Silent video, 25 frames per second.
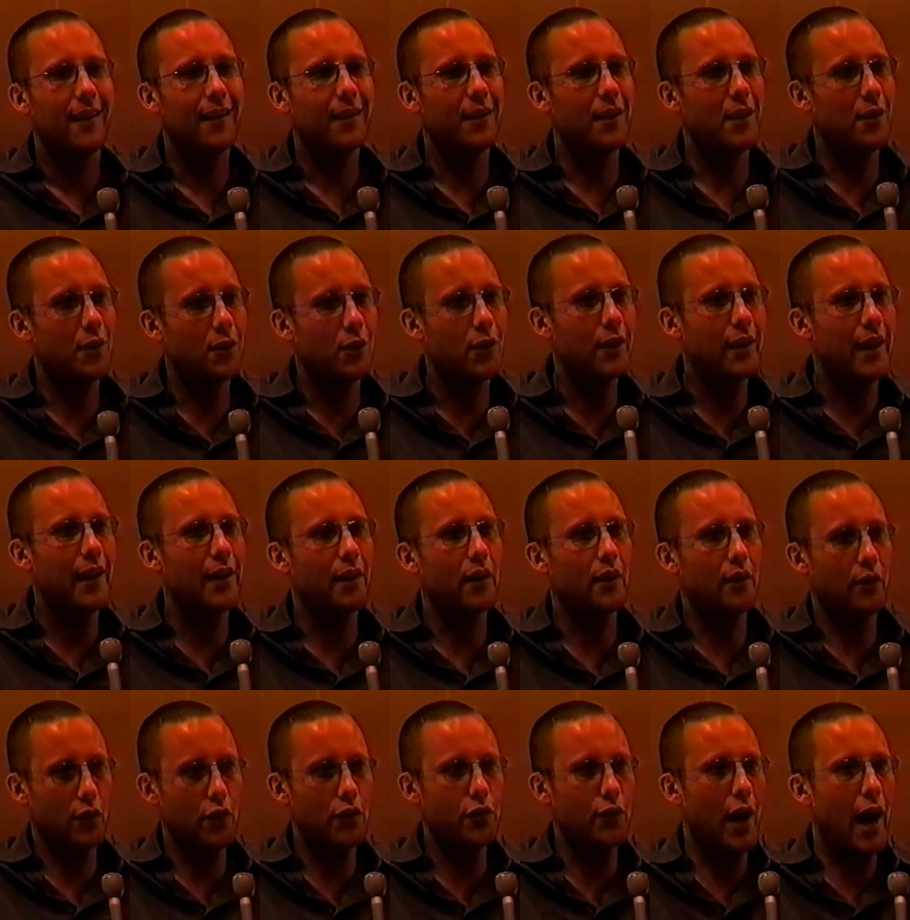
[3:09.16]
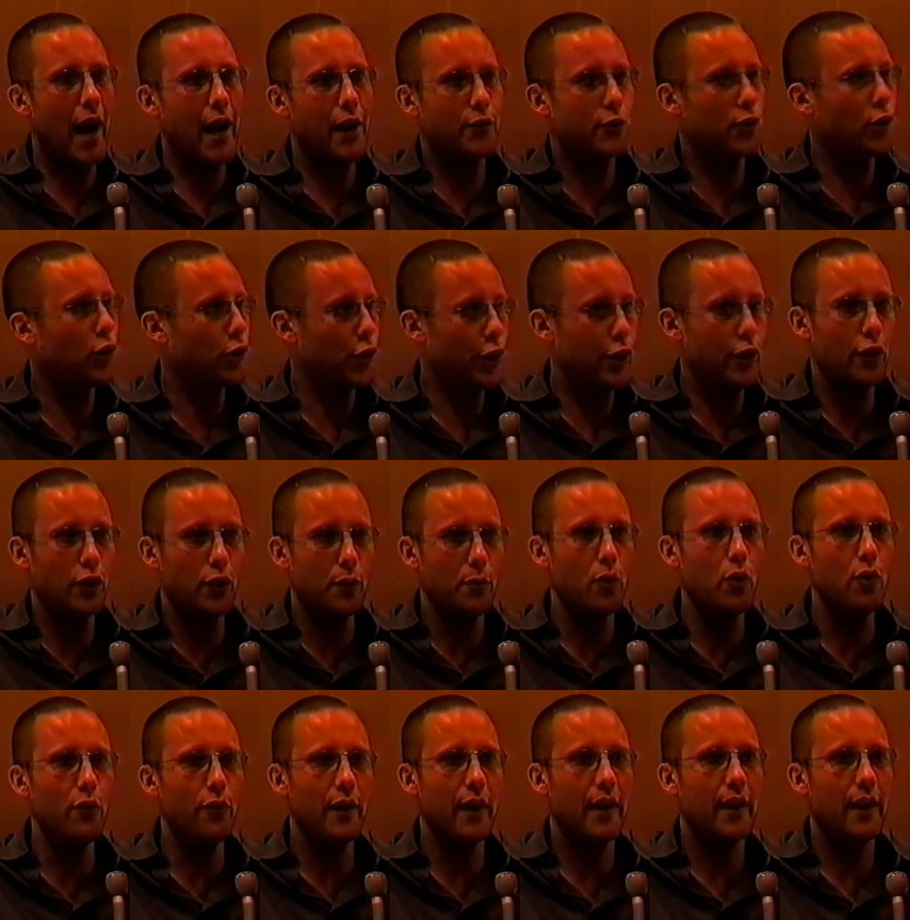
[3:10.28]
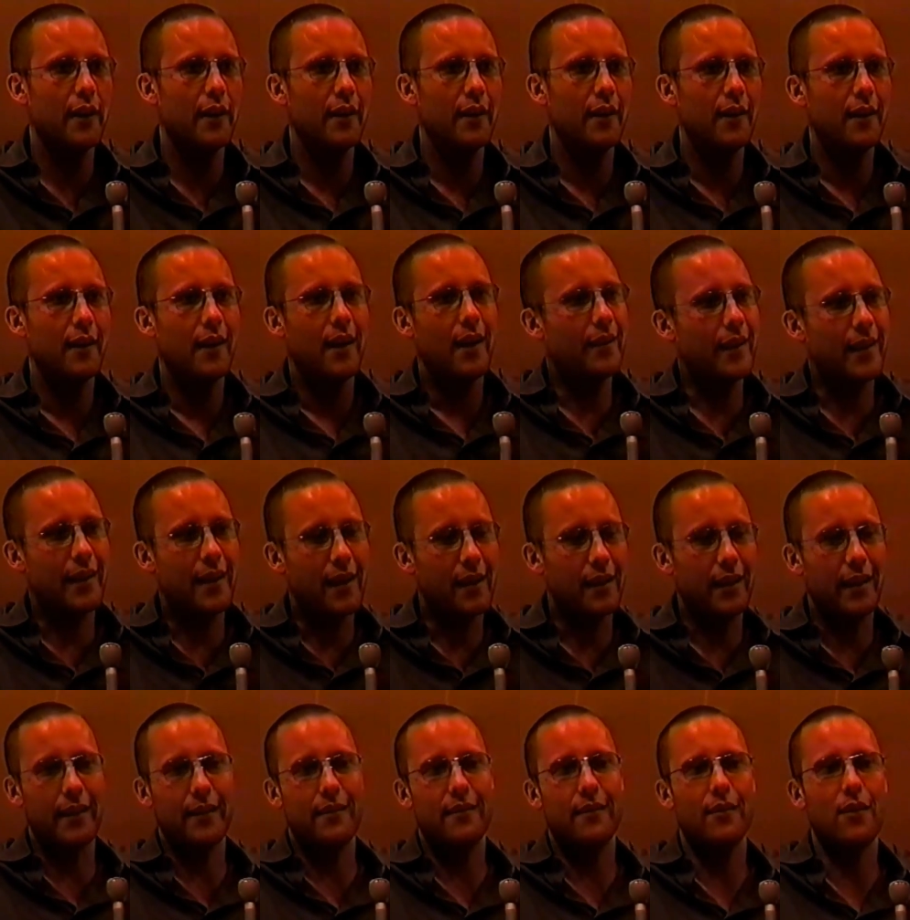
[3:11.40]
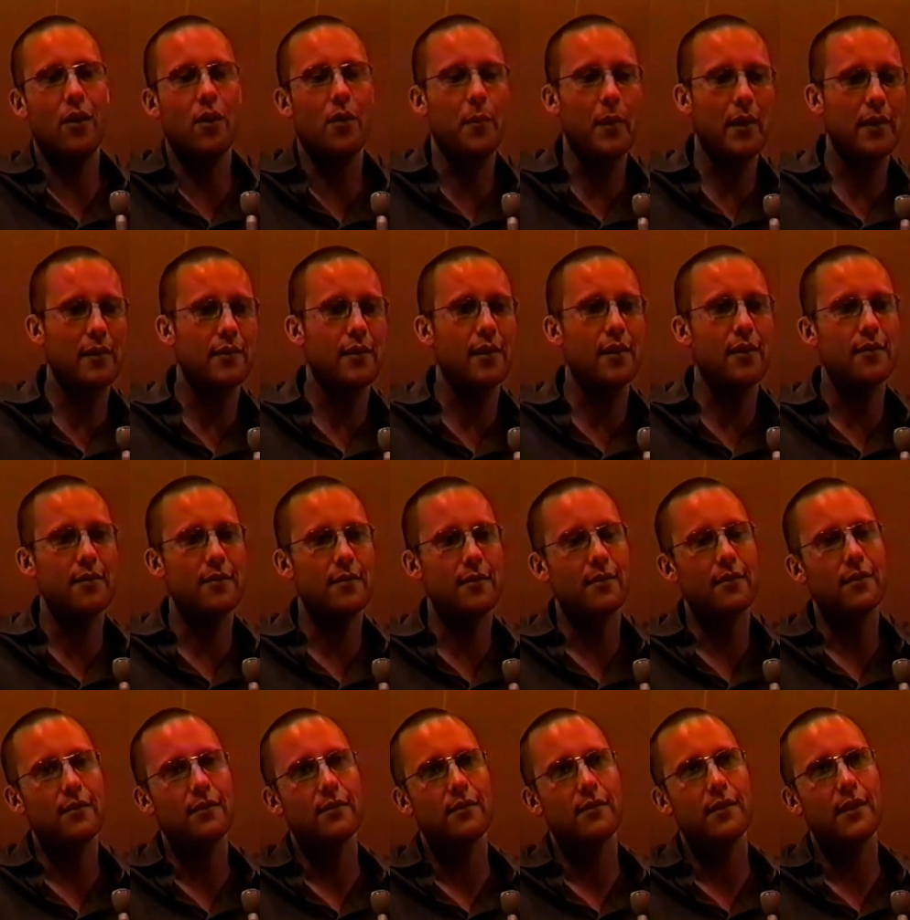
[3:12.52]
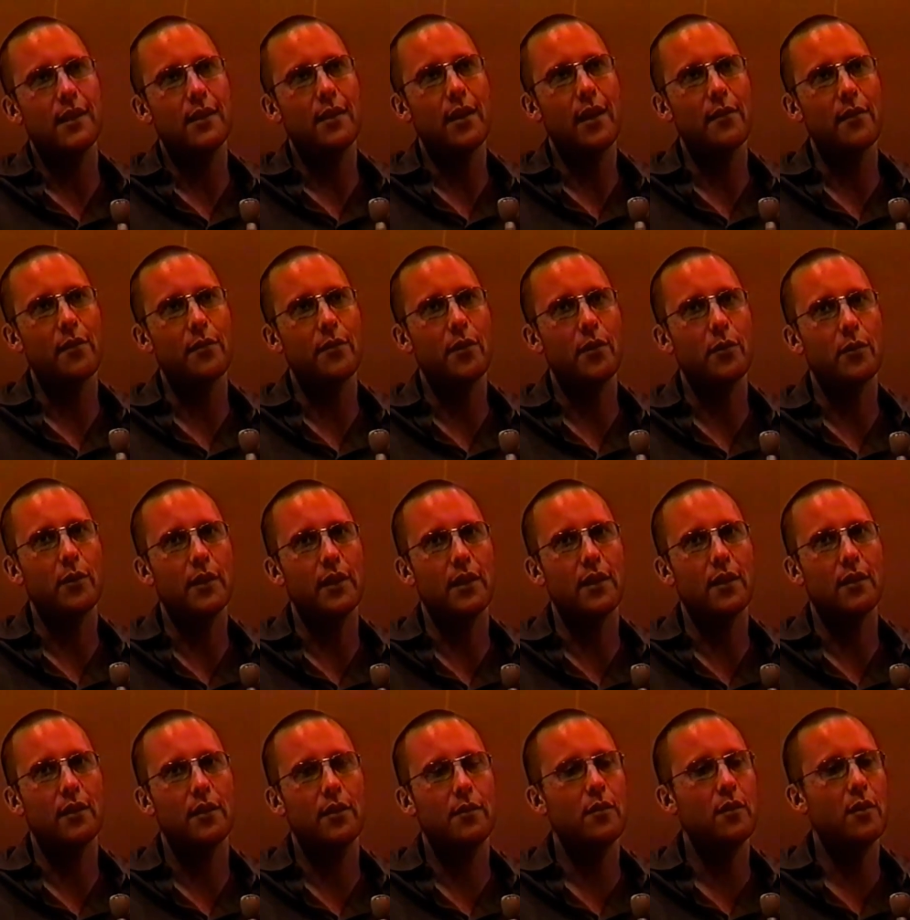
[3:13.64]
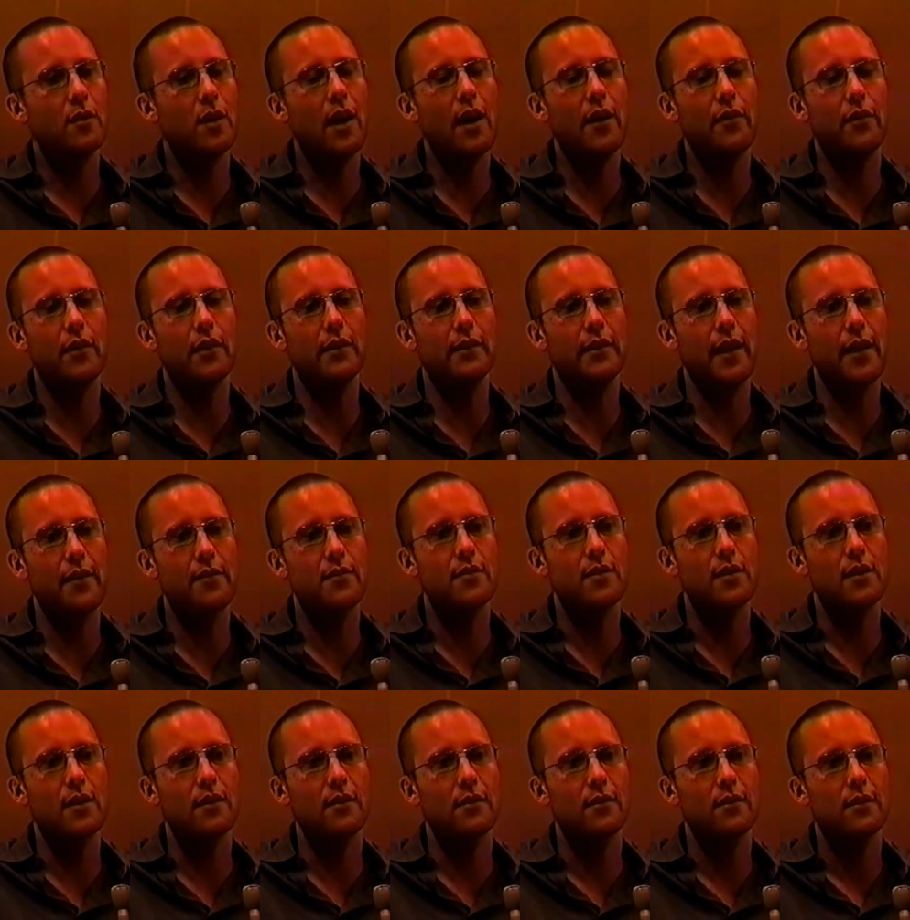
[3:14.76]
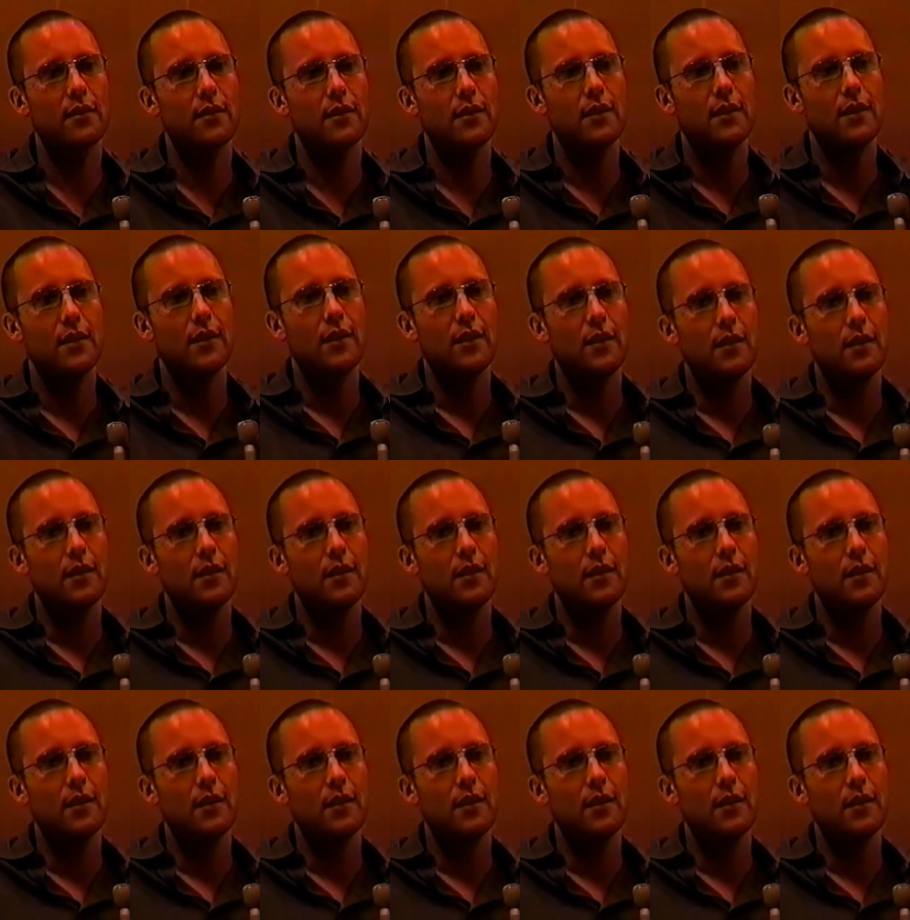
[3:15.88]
You look at it, you go, this guy is the lead in the movie. And then they cut like all my scenes. You know, I have a few in there. I have a good death scene. Yeah.